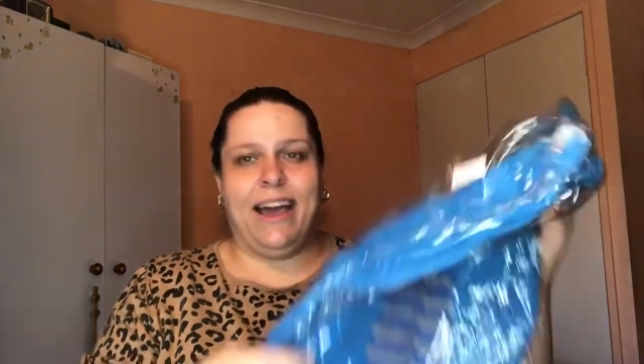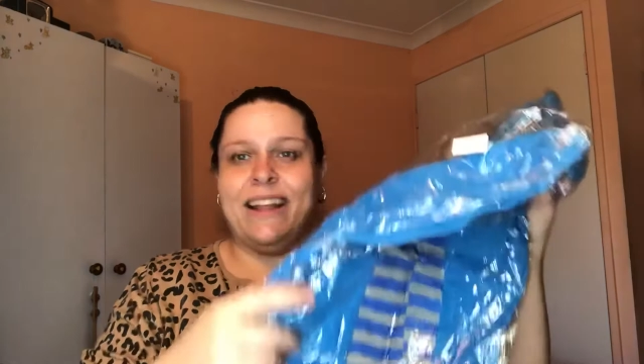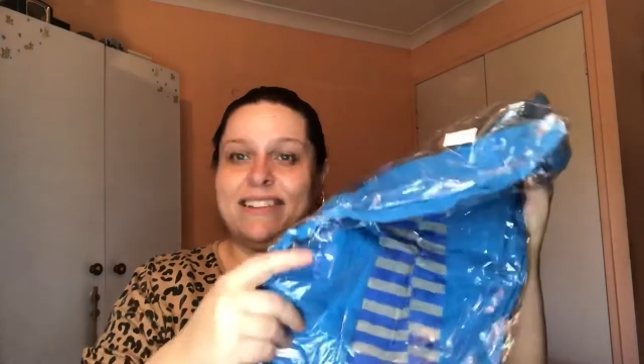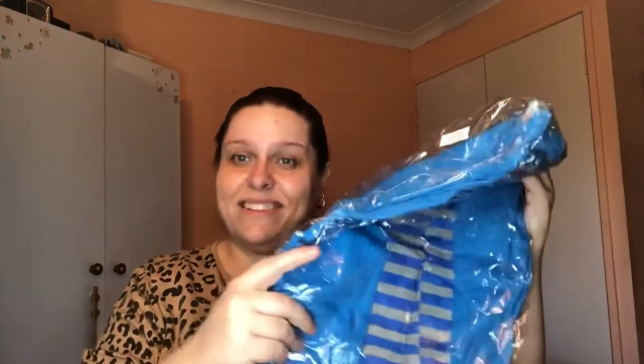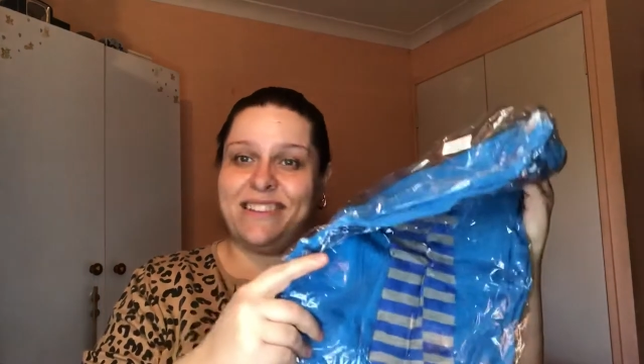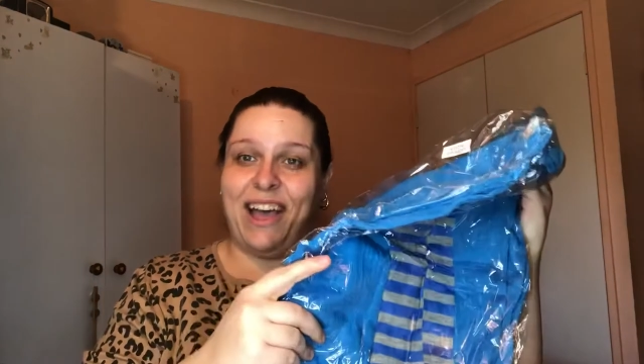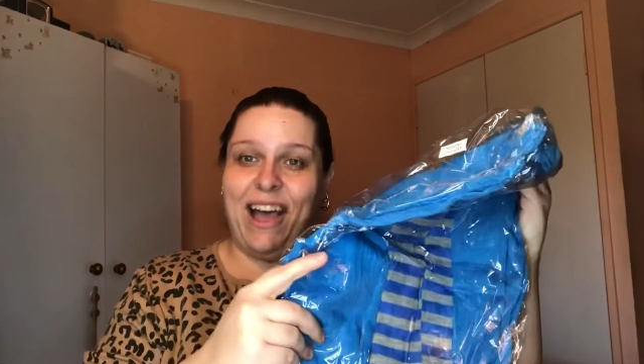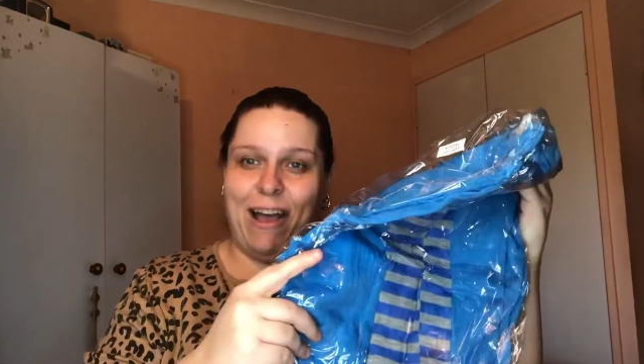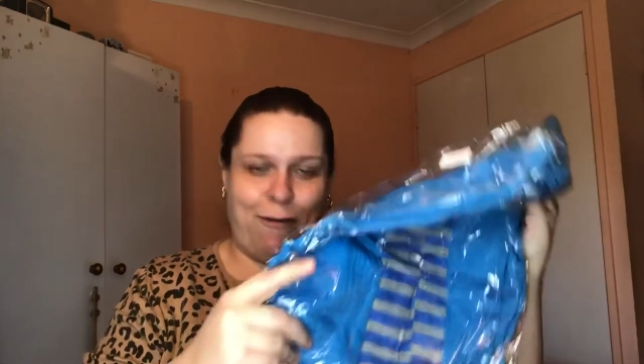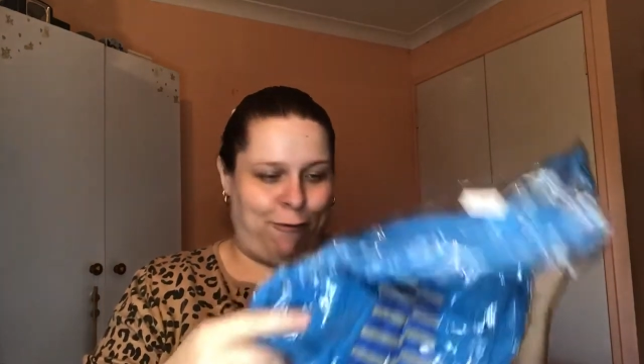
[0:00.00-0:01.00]
And it's a
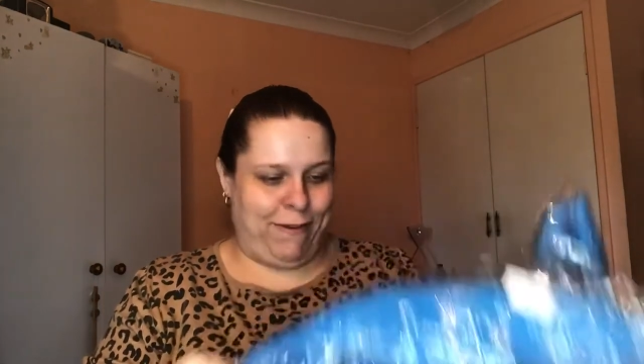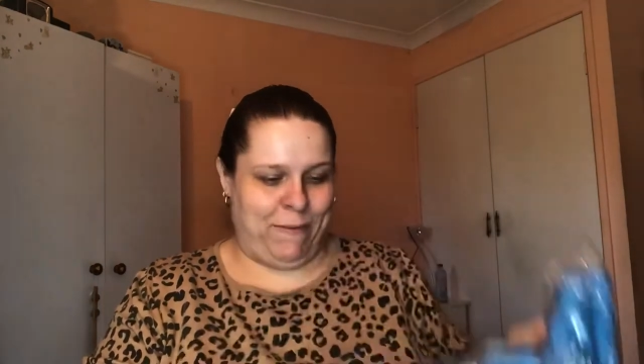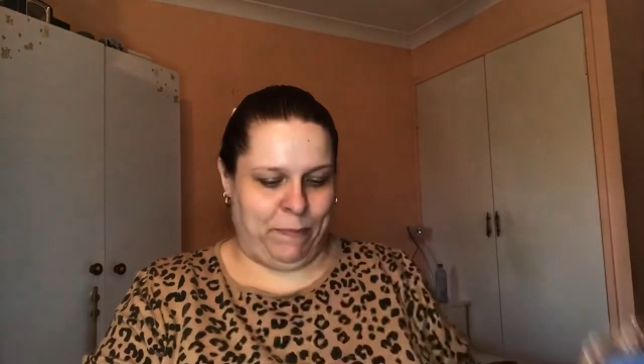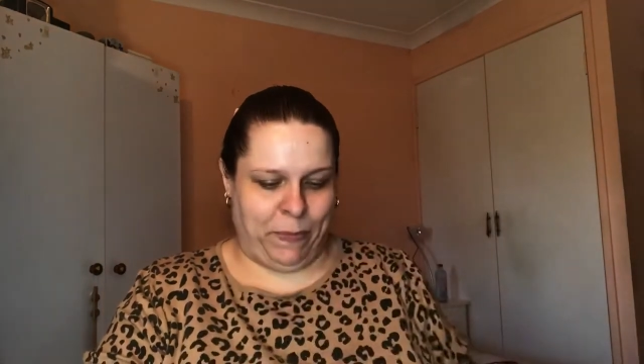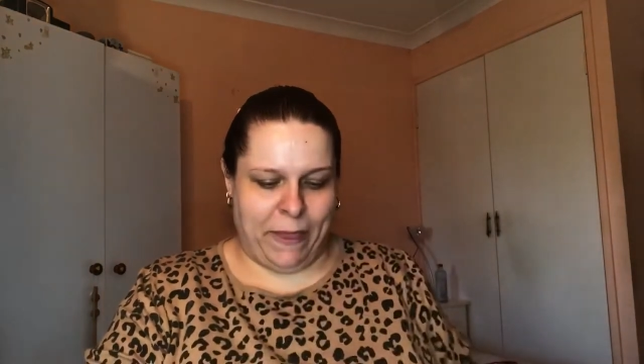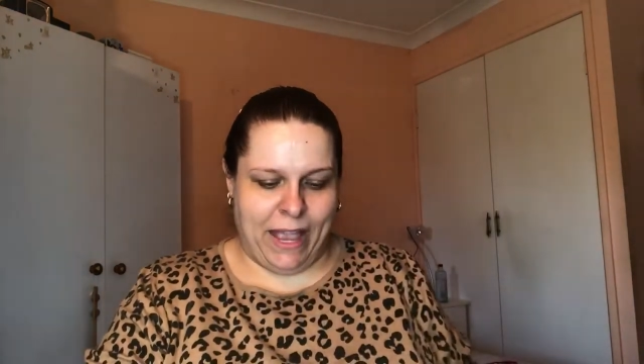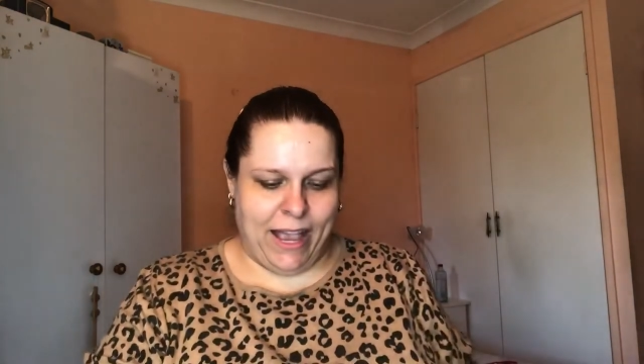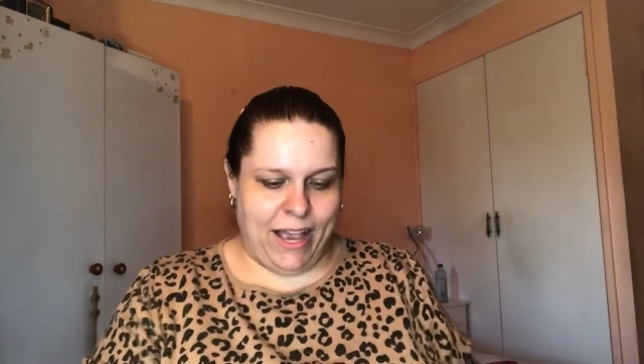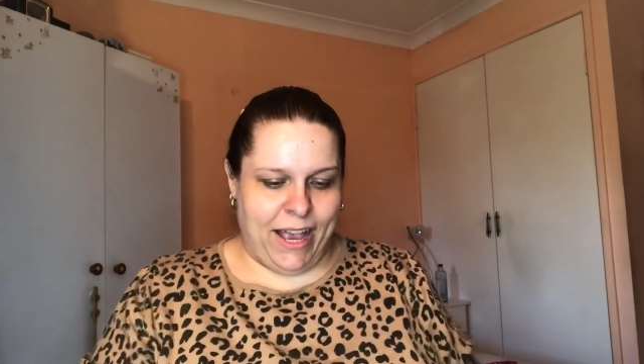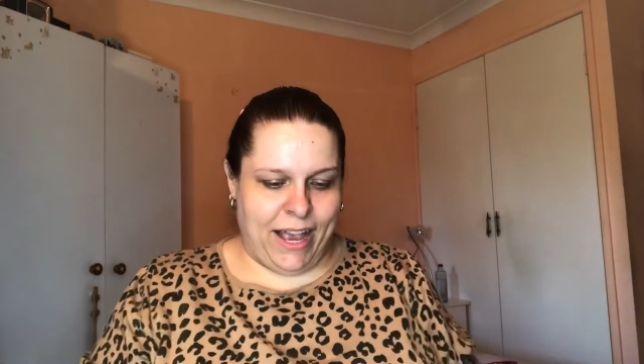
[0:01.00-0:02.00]
scarf.